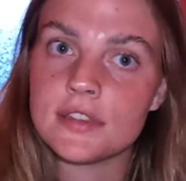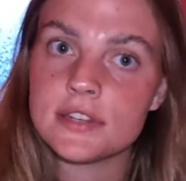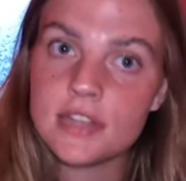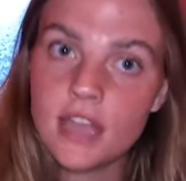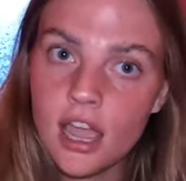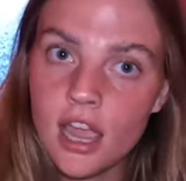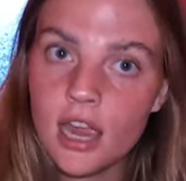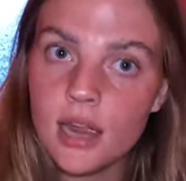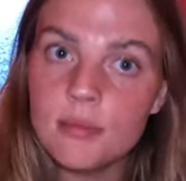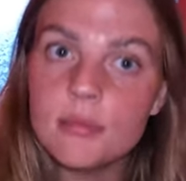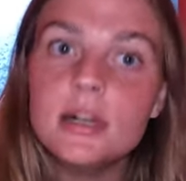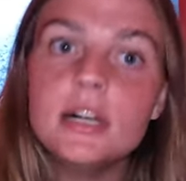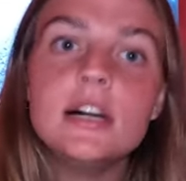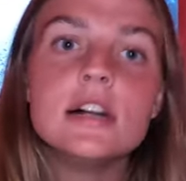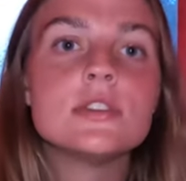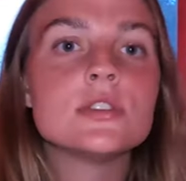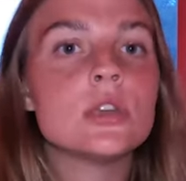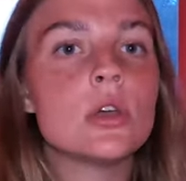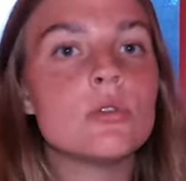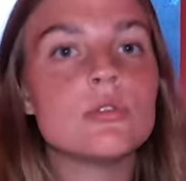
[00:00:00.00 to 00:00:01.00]
at the time,
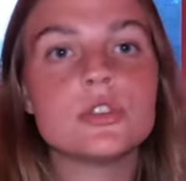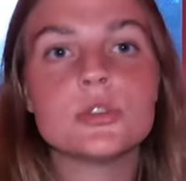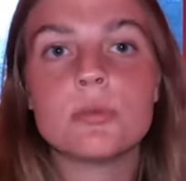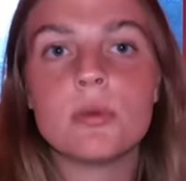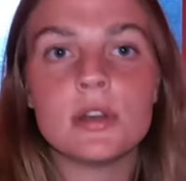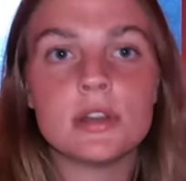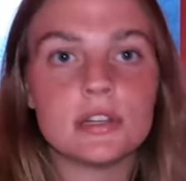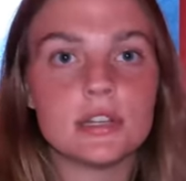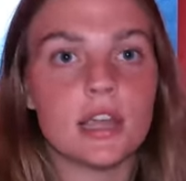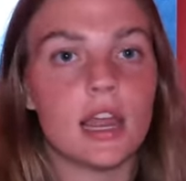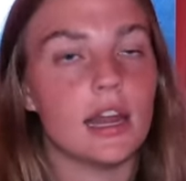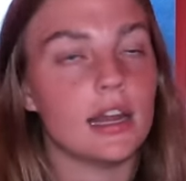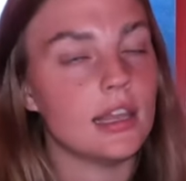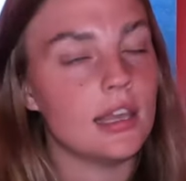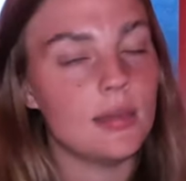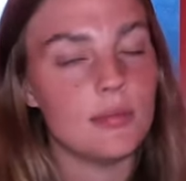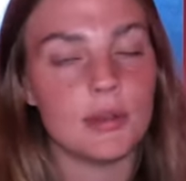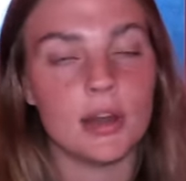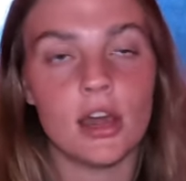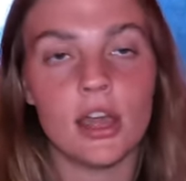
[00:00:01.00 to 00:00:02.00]
so just wanted to kind
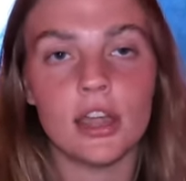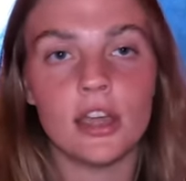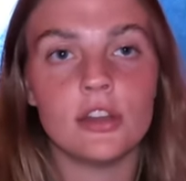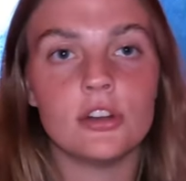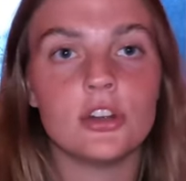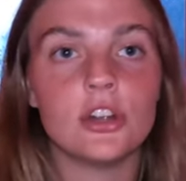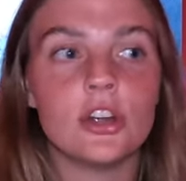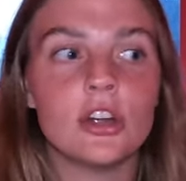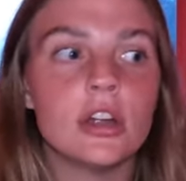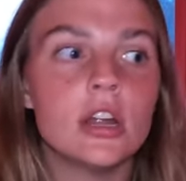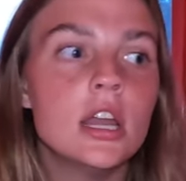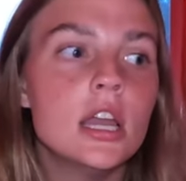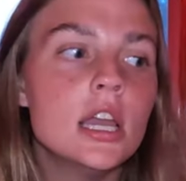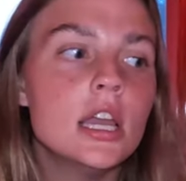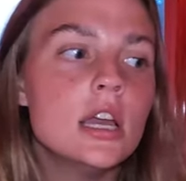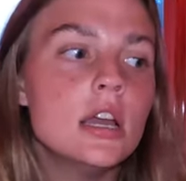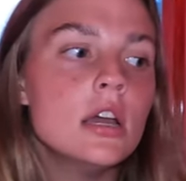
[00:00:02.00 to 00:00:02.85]
of keep an eye on her.